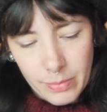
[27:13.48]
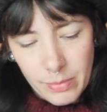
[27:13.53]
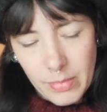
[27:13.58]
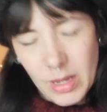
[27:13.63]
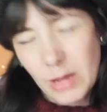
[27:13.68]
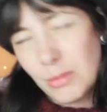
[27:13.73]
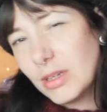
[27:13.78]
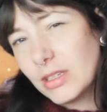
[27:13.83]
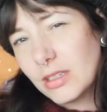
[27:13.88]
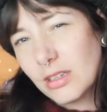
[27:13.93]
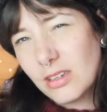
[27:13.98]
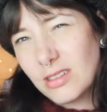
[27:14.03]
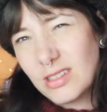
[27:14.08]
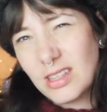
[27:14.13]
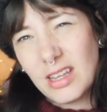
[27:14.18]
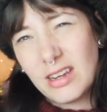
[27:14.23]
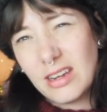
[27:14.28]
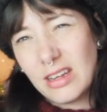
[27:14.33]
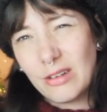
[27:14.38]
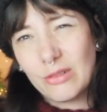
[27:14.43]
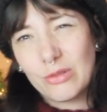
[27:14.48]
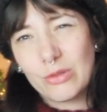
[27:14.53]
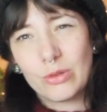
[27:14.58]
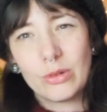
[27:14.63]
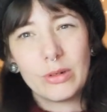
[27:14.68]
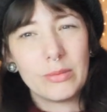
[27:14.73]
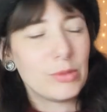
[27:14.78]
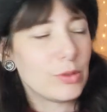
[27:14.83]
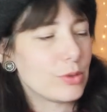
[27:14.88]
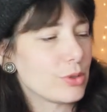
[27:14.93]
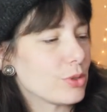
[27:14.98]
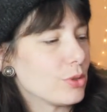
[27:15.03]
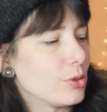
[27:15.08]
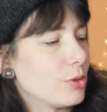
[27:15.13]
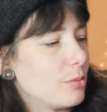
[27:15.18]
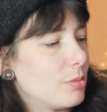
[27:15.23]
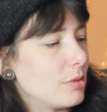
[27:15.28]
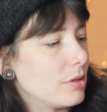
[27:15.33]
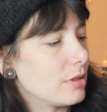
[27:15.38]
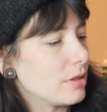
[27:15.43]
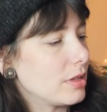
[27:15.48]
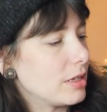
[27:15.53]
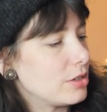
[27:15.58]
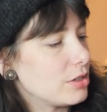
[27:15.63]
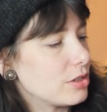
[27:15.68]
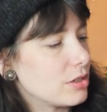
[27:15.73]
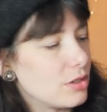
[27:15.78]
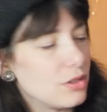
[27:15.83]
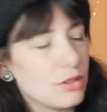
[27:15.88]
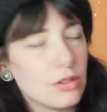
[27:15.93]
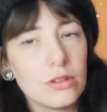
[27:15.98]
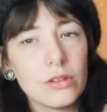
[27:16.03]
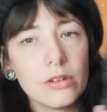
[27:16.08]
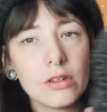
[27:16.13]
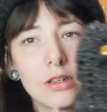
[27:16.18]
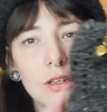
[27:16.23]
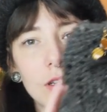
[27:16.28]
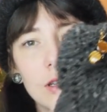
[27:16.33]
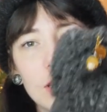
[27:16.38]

Maybe it's because they're natural, I'm not sure, but they just do.